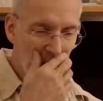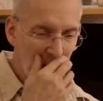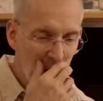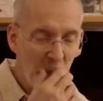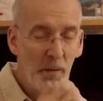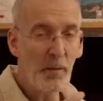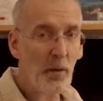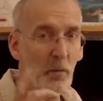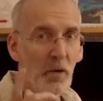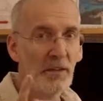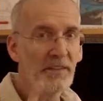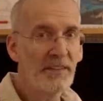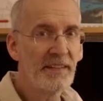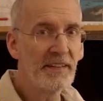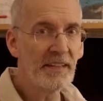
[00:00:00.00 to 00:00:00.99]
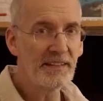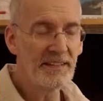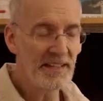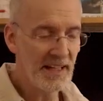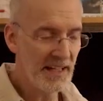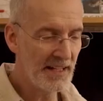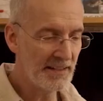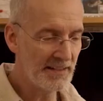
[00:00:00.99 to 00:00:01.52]
Maybe one thing at
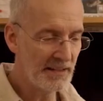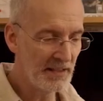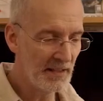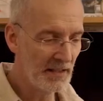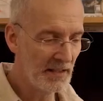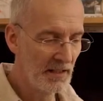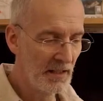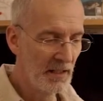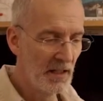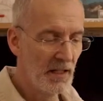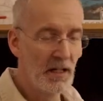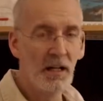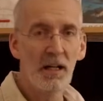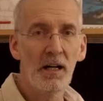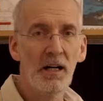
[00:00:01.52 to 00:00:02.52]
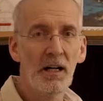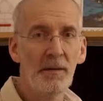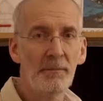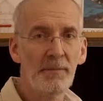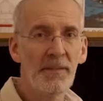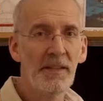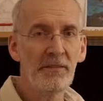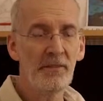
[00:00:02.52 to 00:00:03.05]
the end,
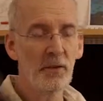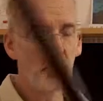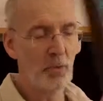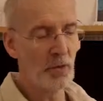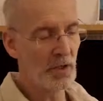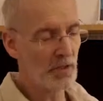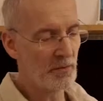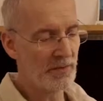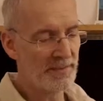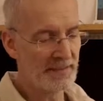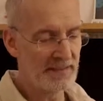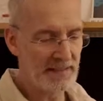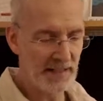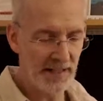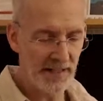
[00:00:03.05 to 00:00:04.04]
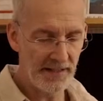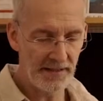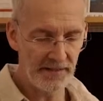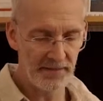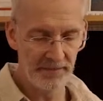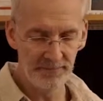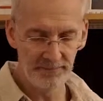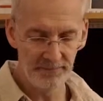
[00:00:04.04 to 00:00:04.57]
if you work with the
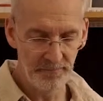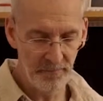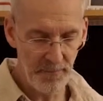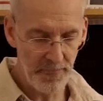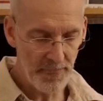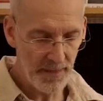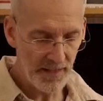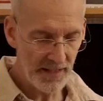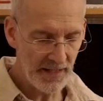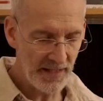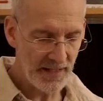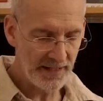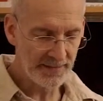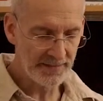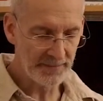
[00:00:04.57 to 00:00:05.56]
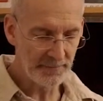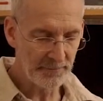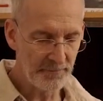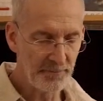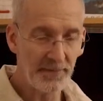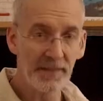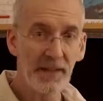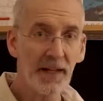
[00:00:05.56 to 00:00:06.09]
slider, and
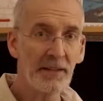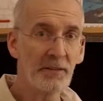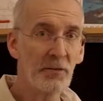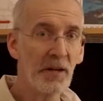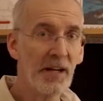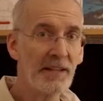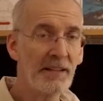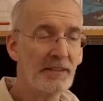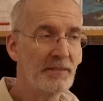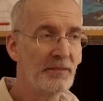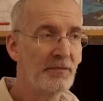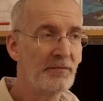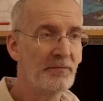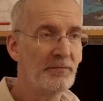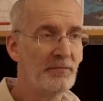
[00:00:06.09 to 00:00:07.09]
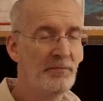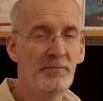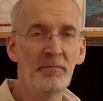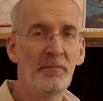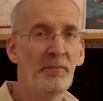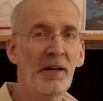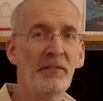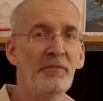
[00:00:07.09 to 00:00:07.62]
I tried it,
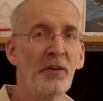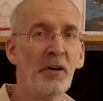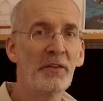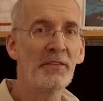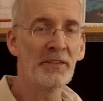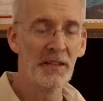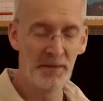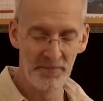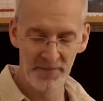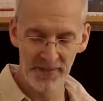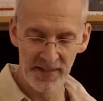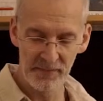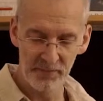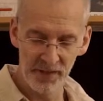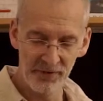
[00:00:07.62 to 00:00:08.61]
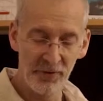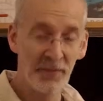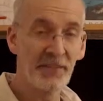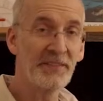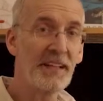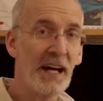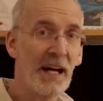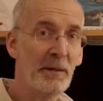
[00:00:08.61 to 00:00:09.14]
my first
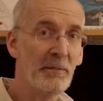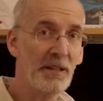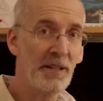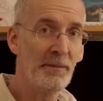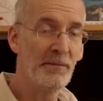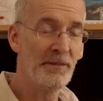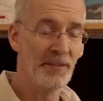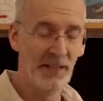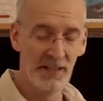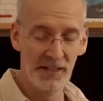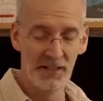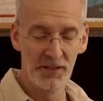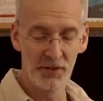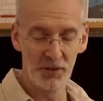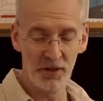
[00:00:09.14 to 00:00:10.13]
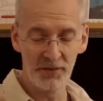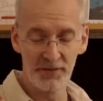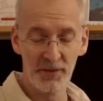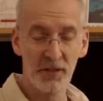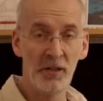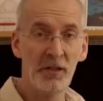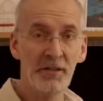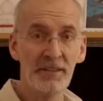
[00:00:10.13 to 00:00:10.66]
time-lapse shot
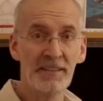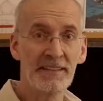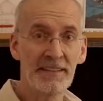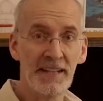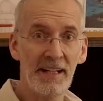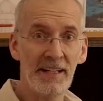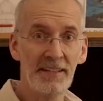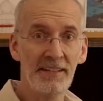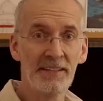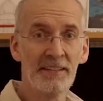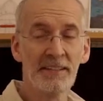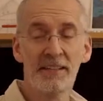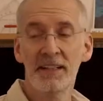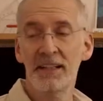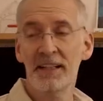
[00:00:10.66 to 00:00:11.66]
on the slider